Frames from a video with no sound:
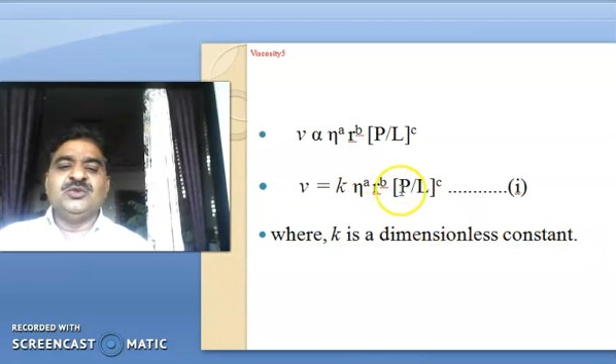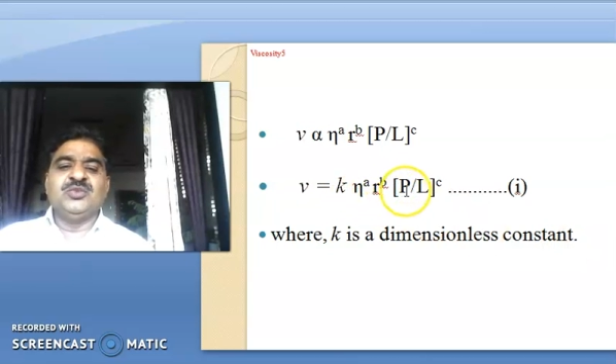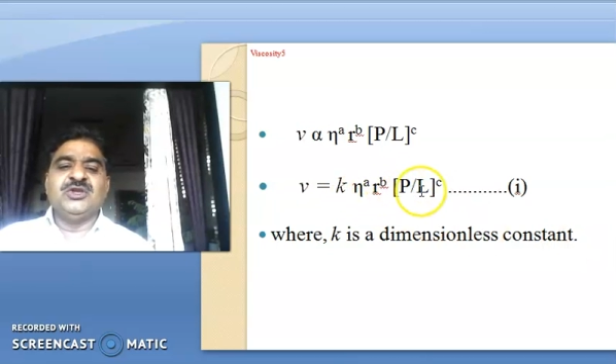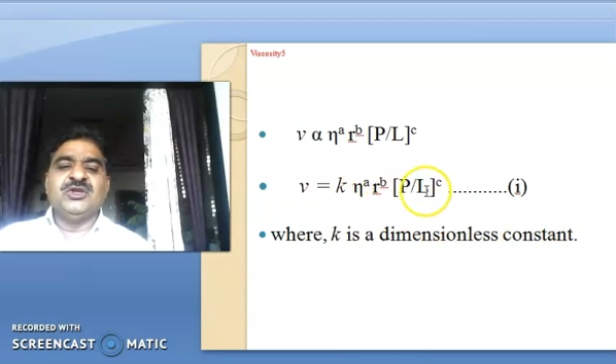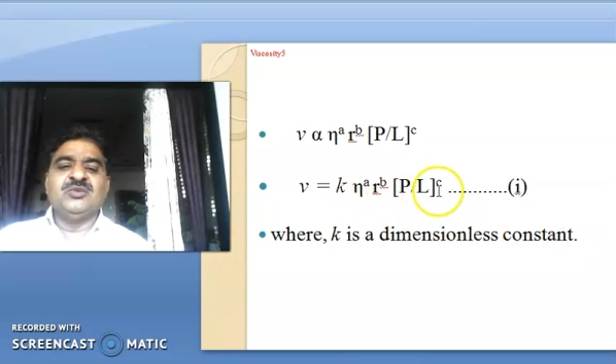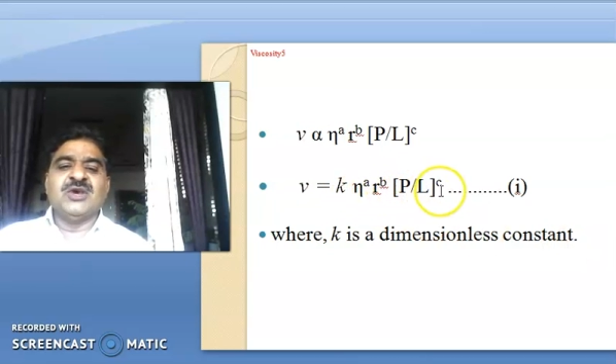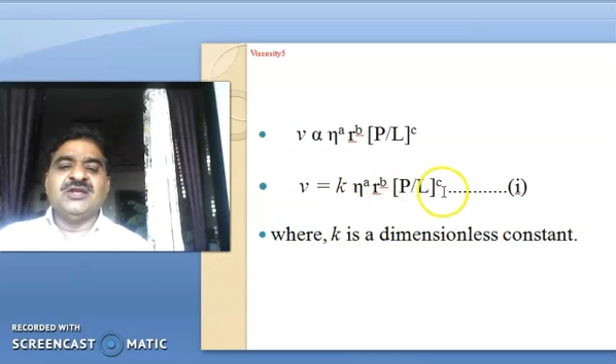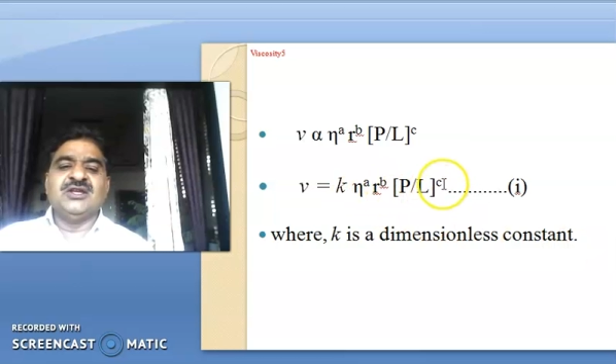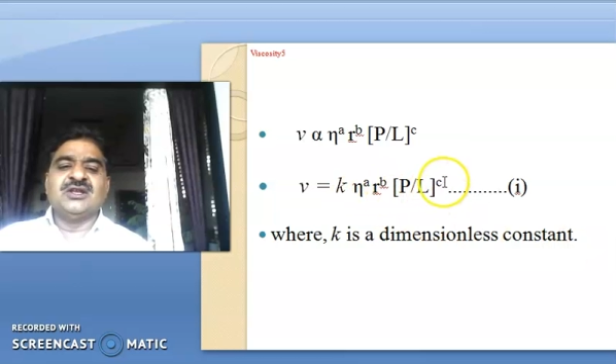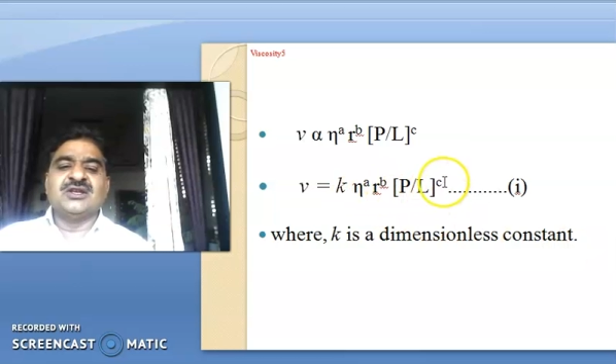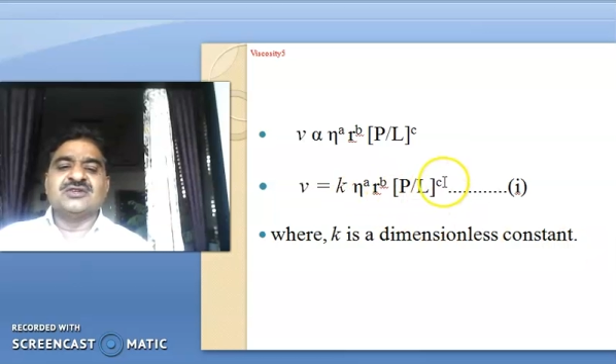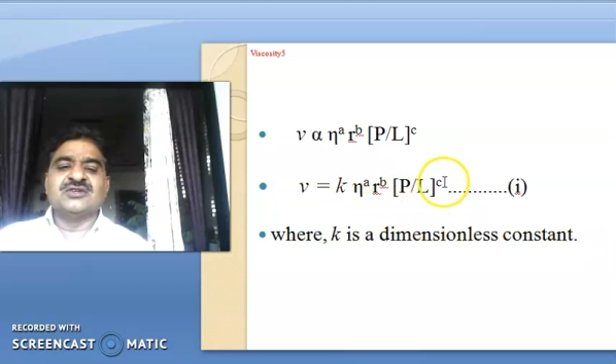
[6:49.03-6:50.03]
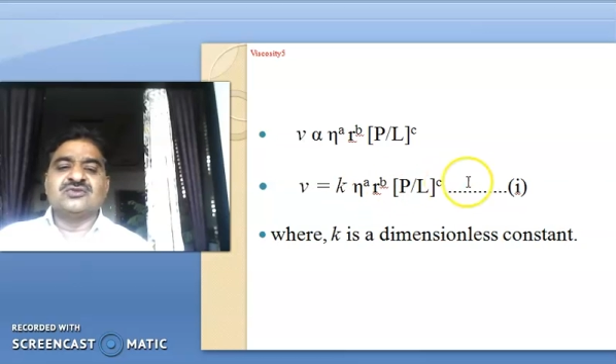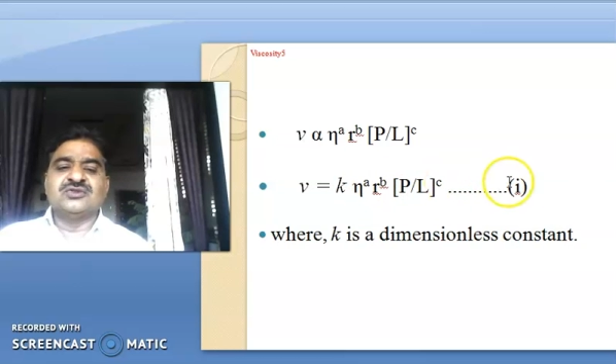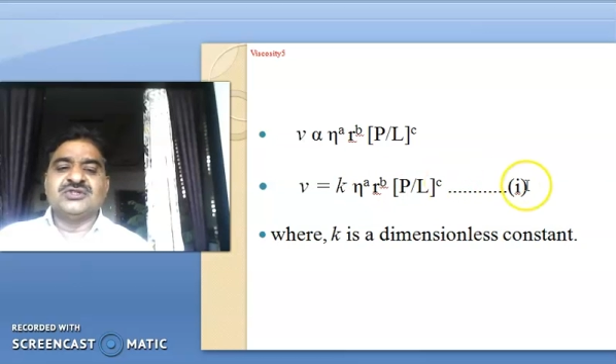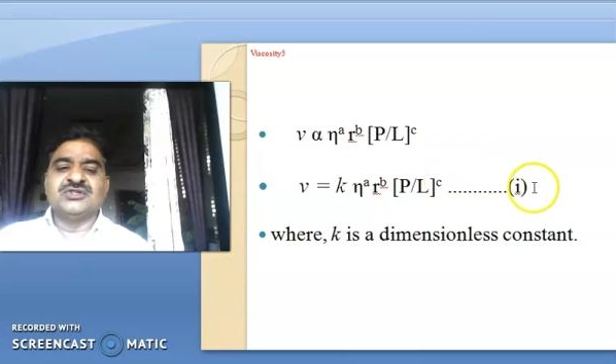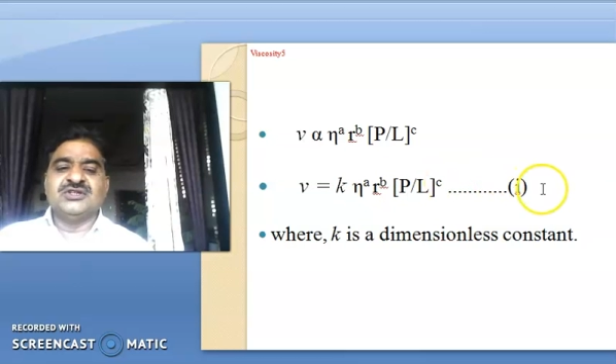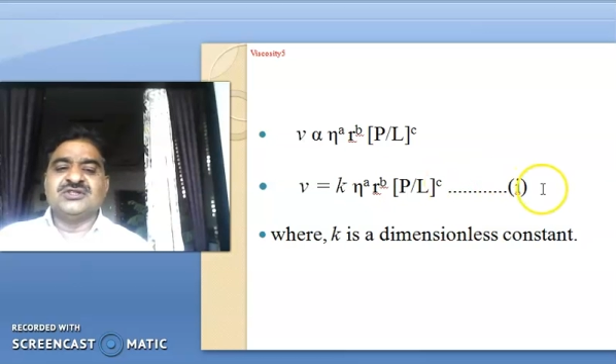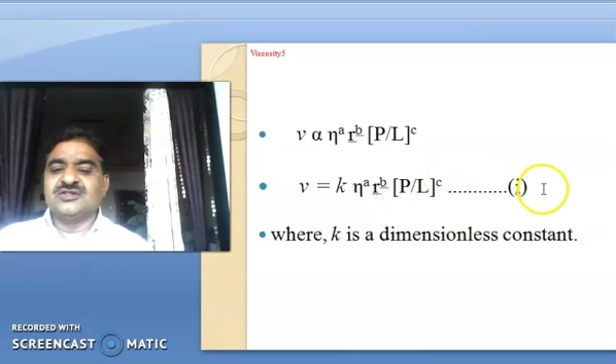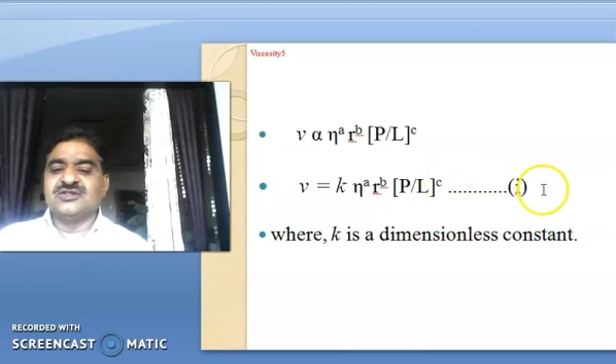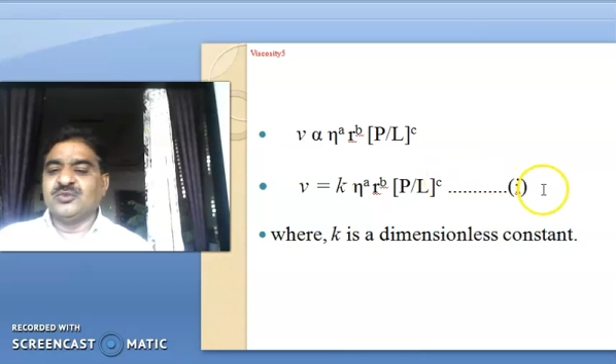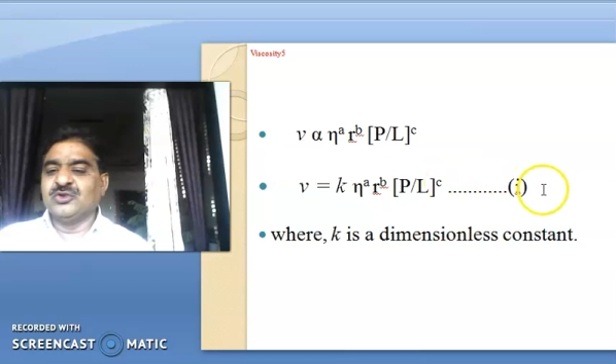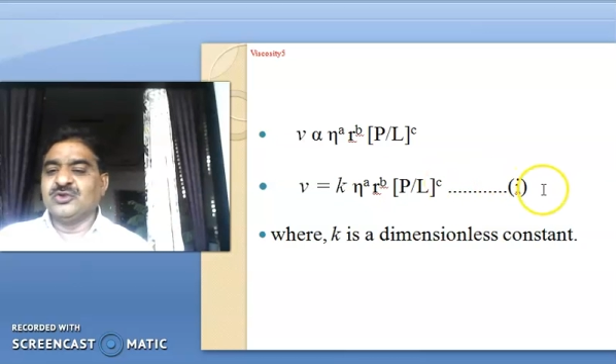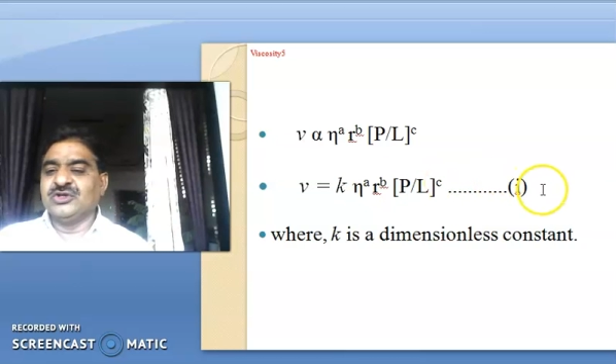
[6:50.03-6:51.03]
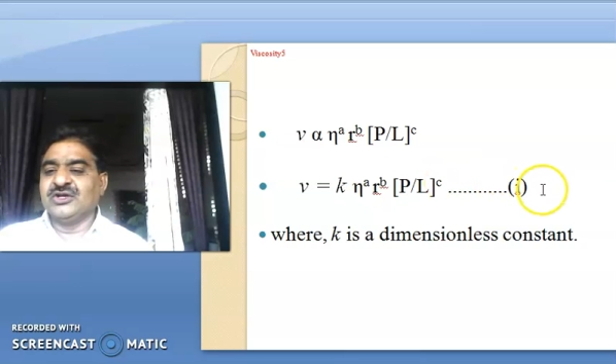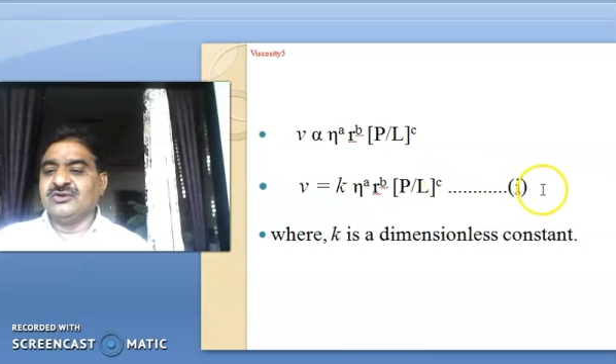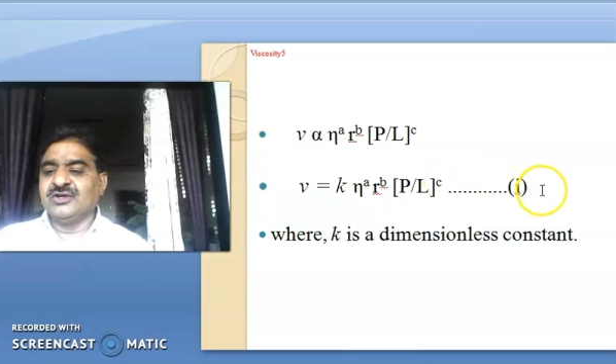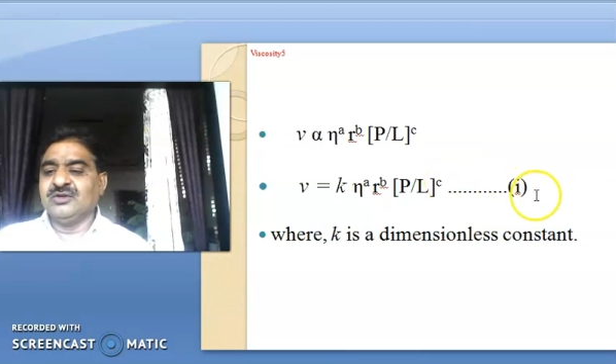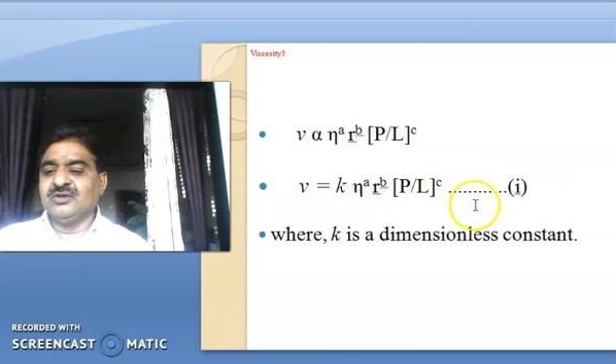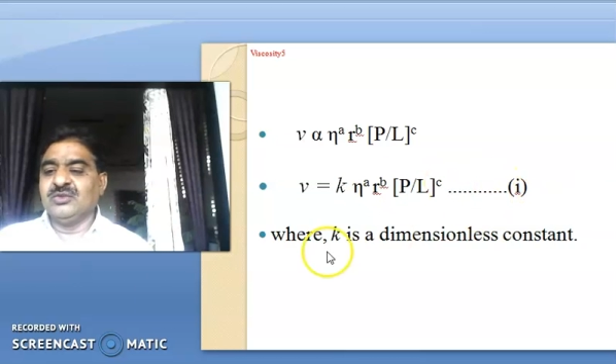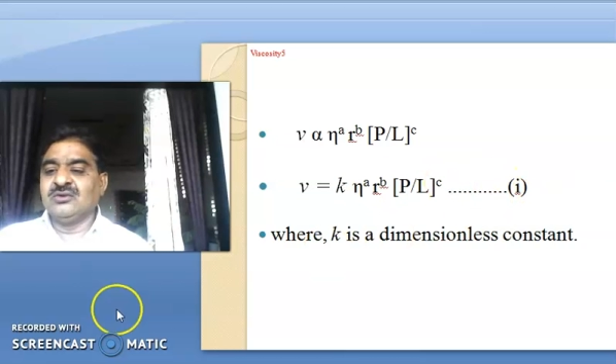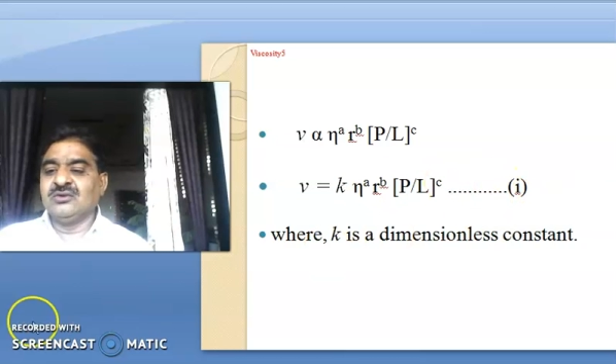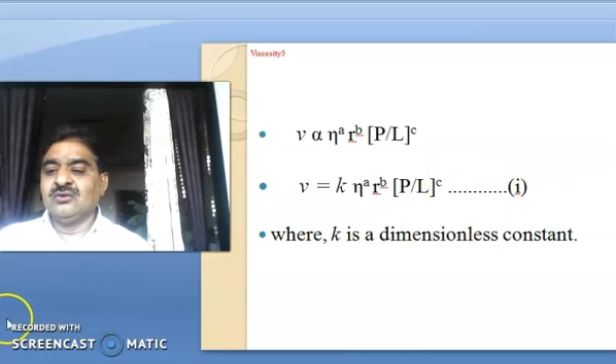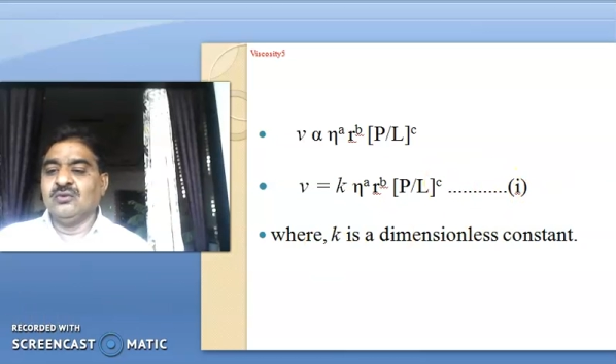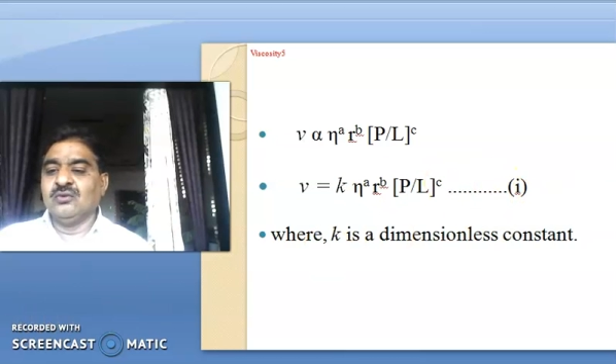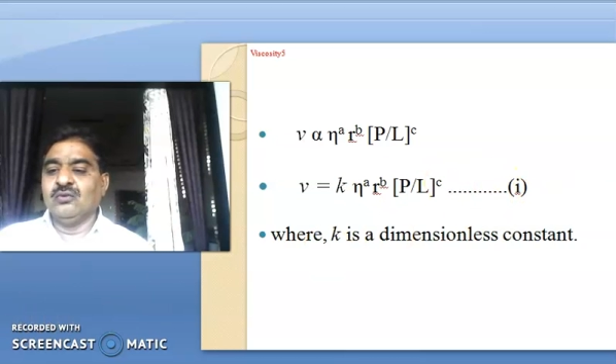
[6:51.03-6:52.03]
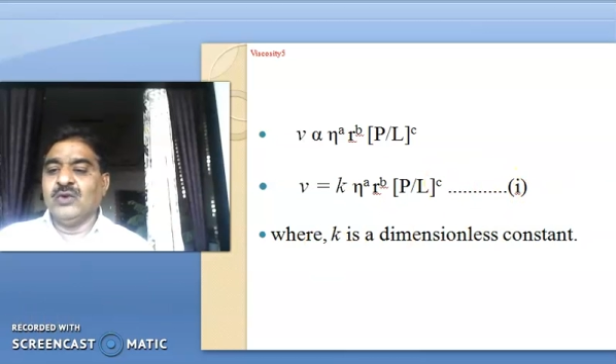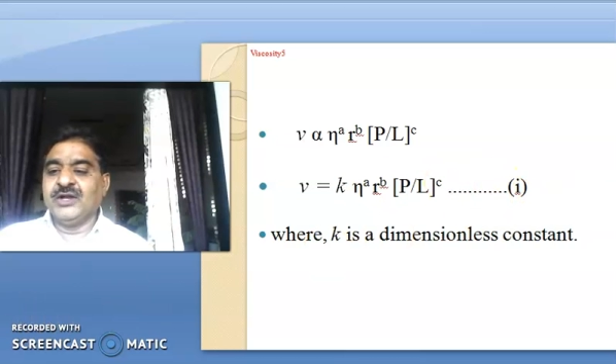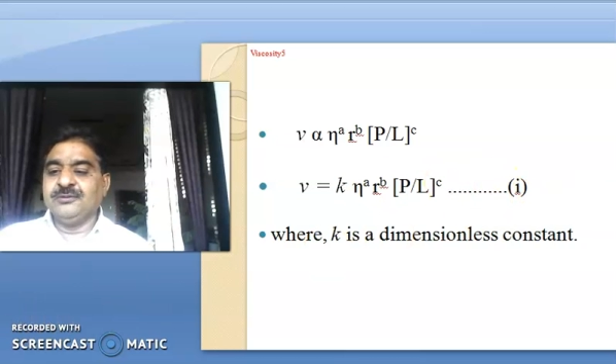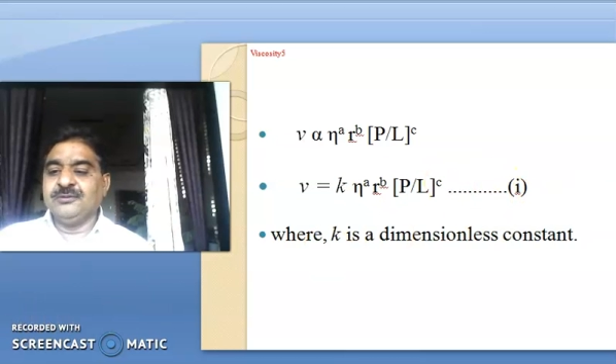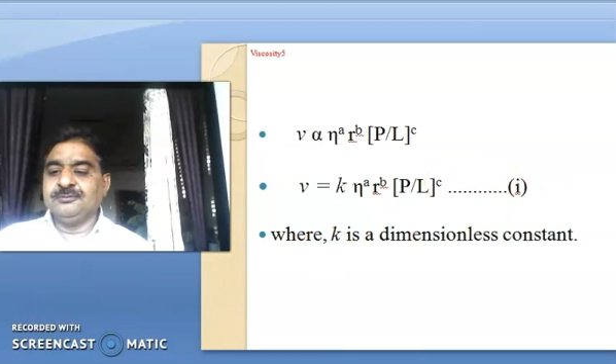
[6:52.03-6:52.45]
P by L raised to C, say suppose equation number 1.